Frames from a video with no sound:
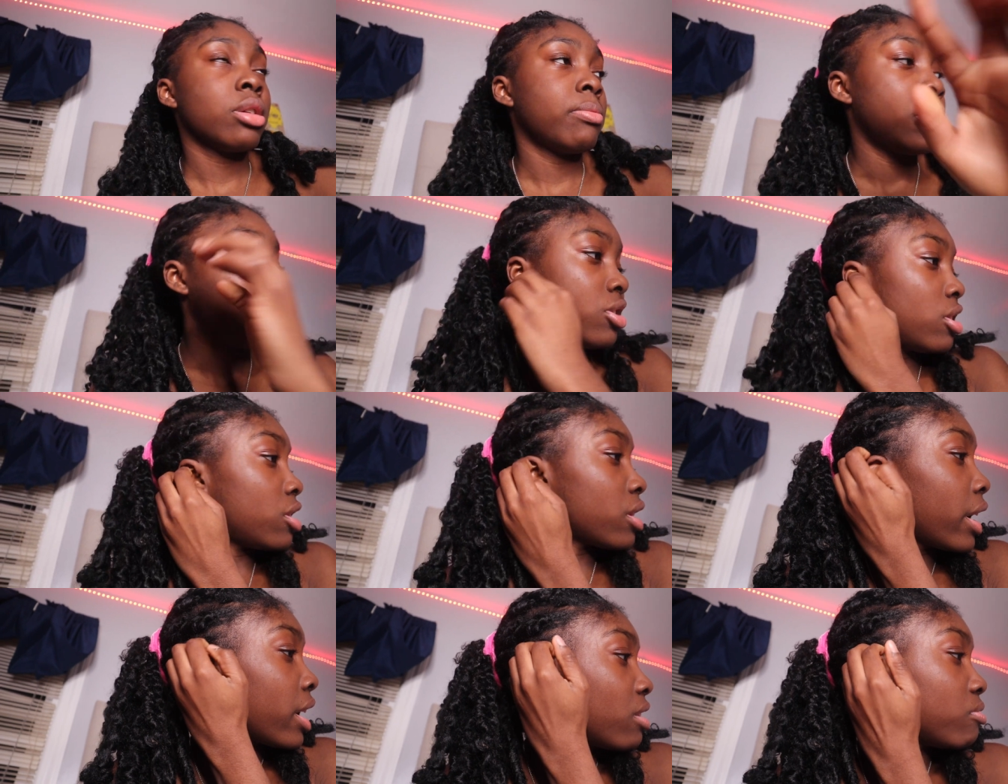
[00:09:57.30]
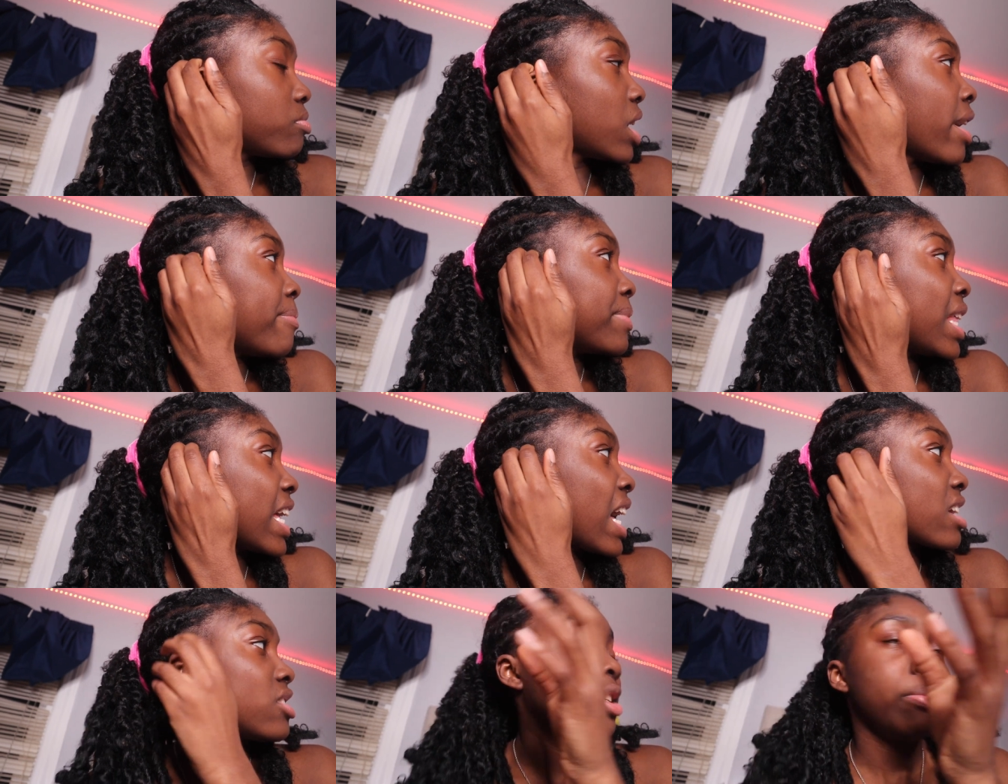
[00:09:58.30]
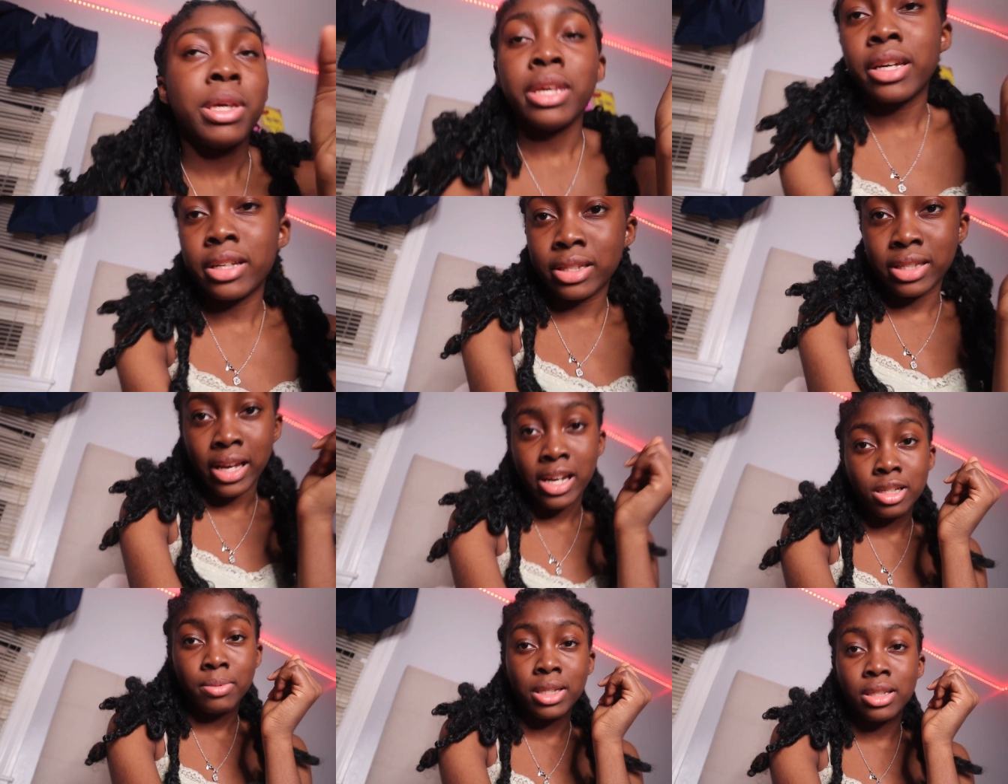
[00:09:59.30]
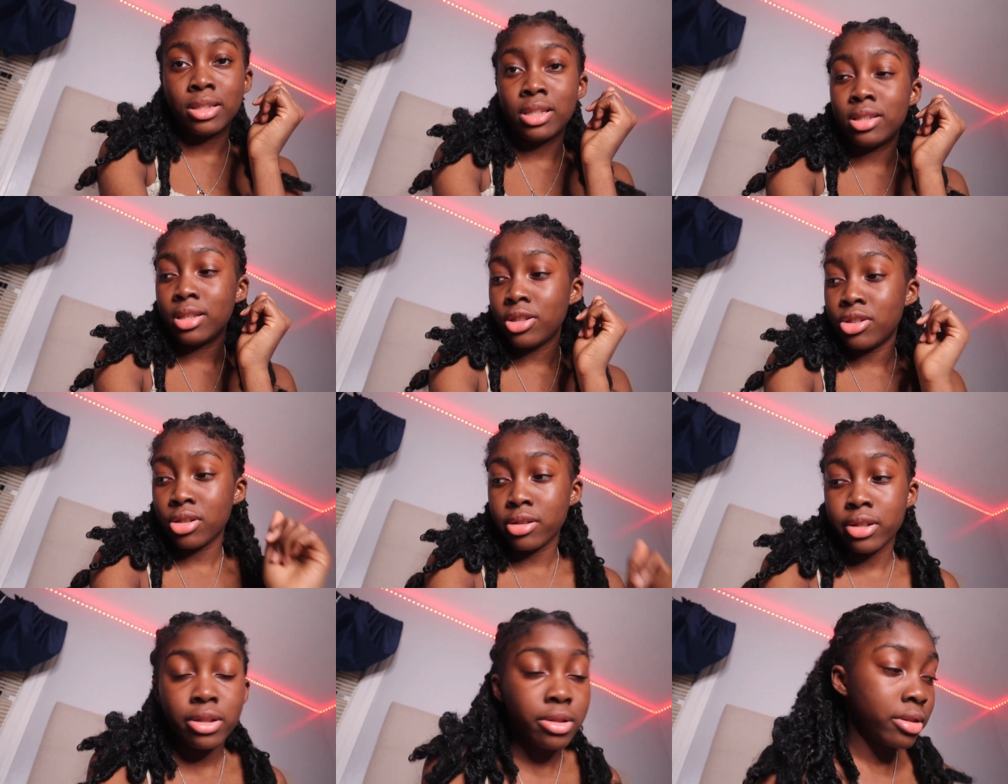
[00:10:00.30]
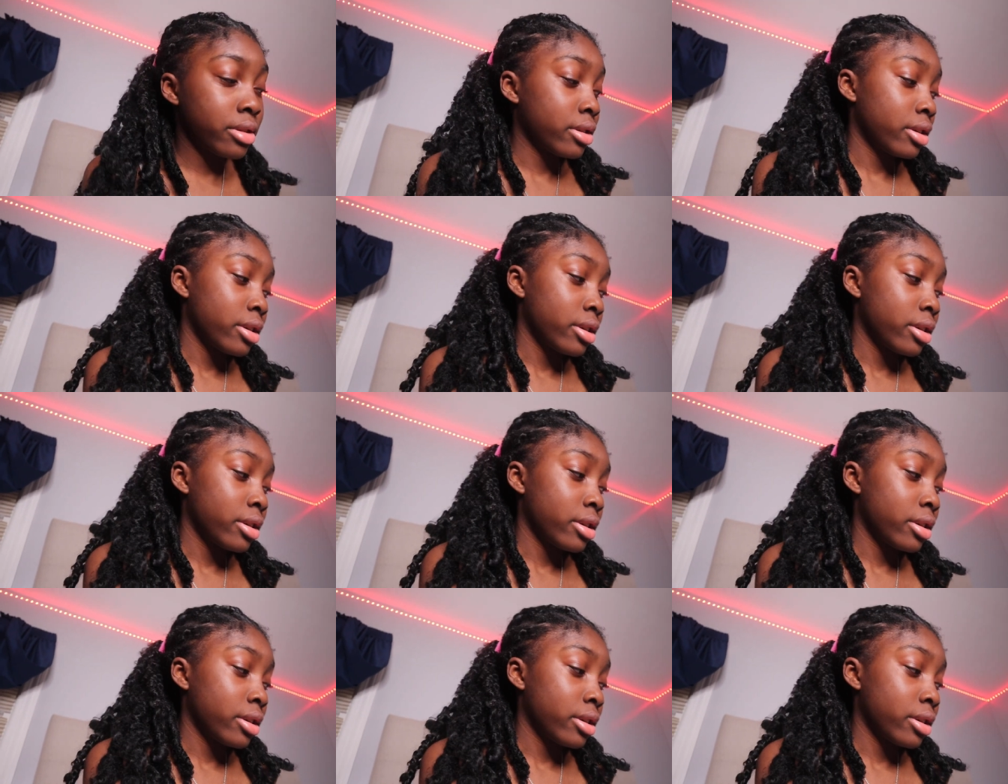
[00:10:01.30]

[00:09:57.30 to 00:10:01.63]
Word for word: to make sure like I'm like actually being concise because these teachers,